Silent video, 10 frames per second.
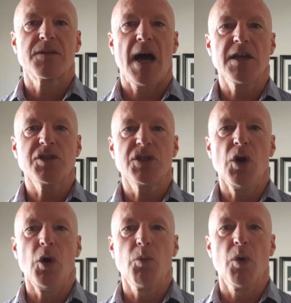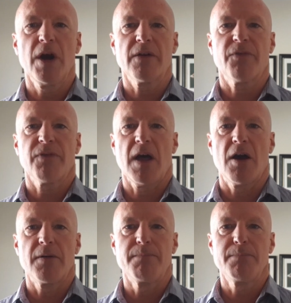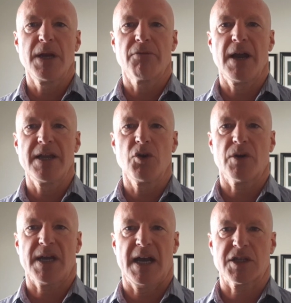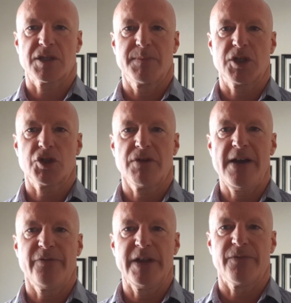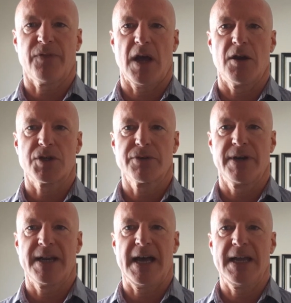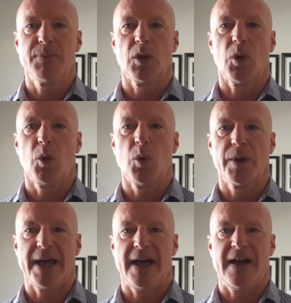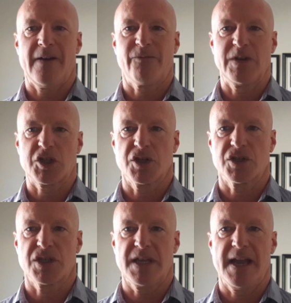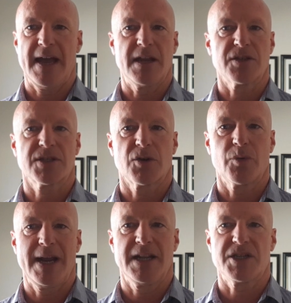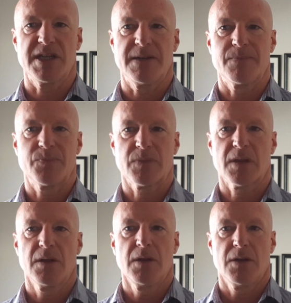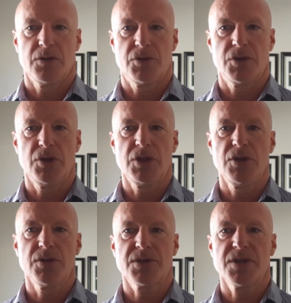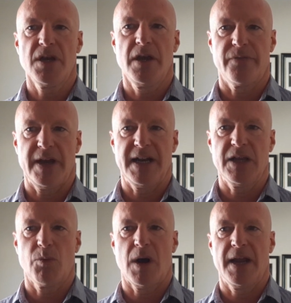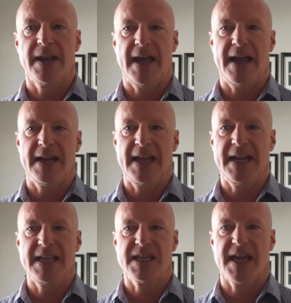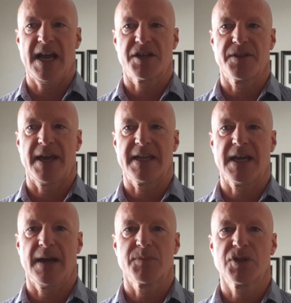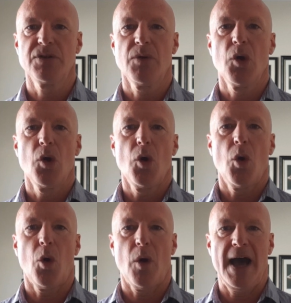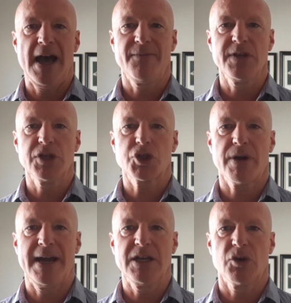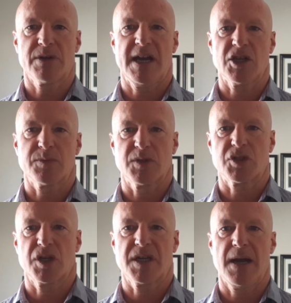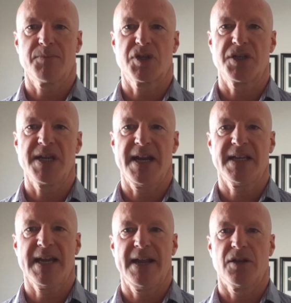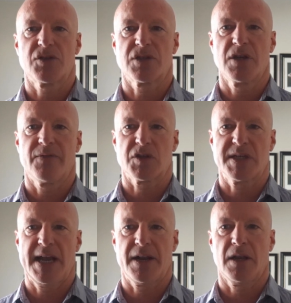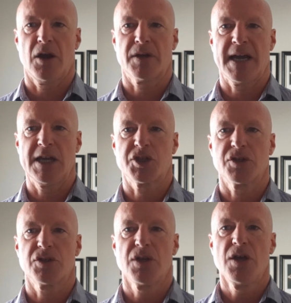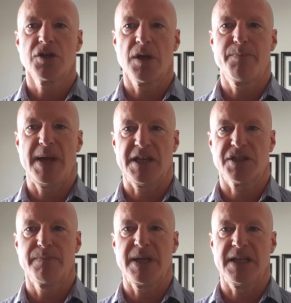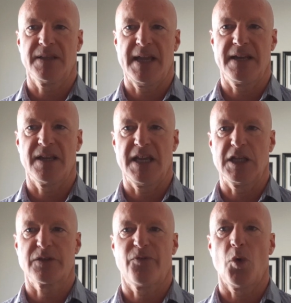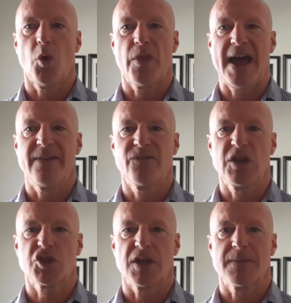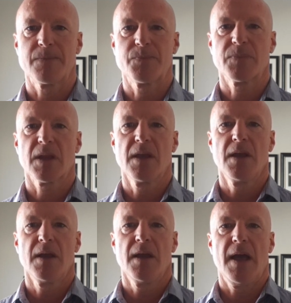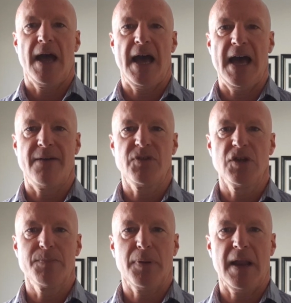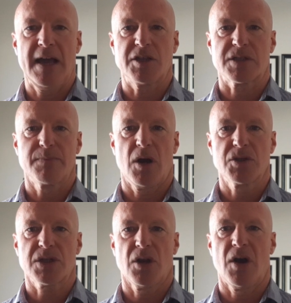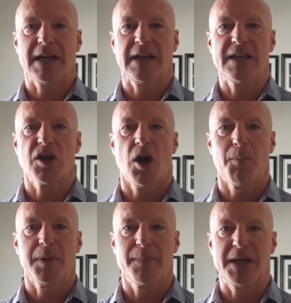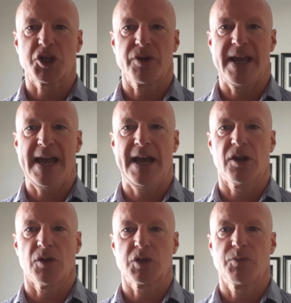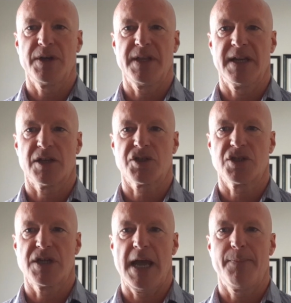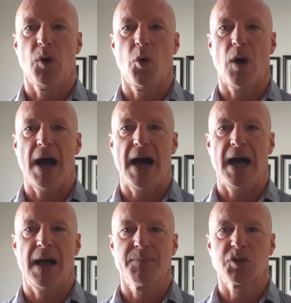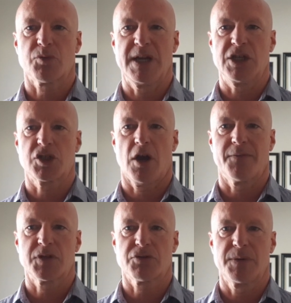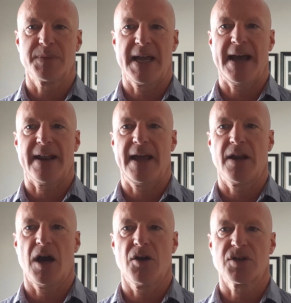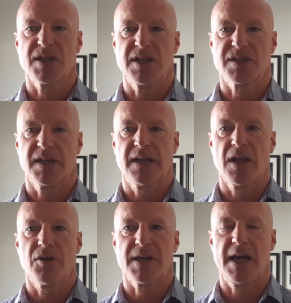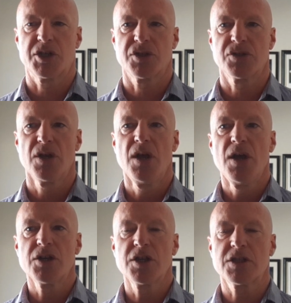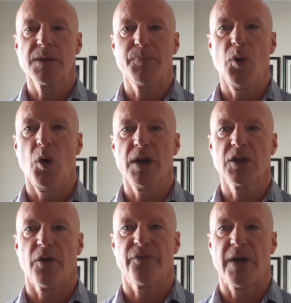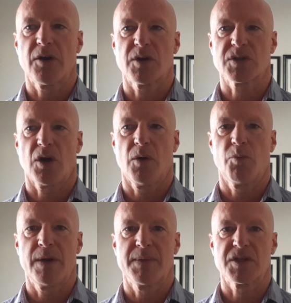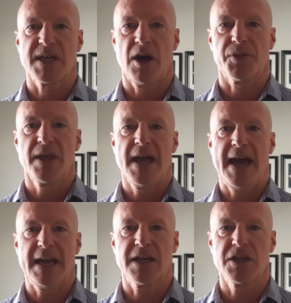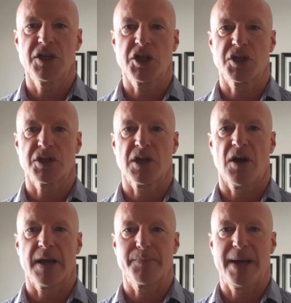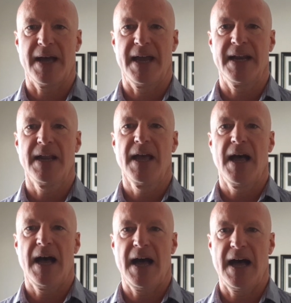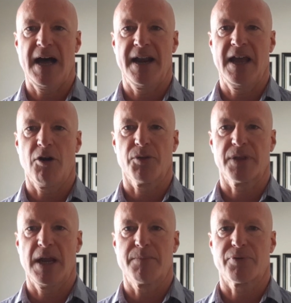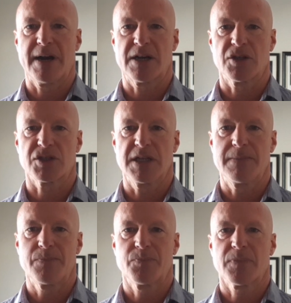Does your workflow mirror your customer traffic flow to enable order, efficiency, and serenity? Do you serve anyone at any counter they come to, or have you trained your customers to come to dedicated service counter locations to best meet their needs for that visit? Have you placed most likely complementary add-ons within a step or arm's reach of script out and OTC locations to support your focus on women's health and conditions like pain, heart health, and pregnancy?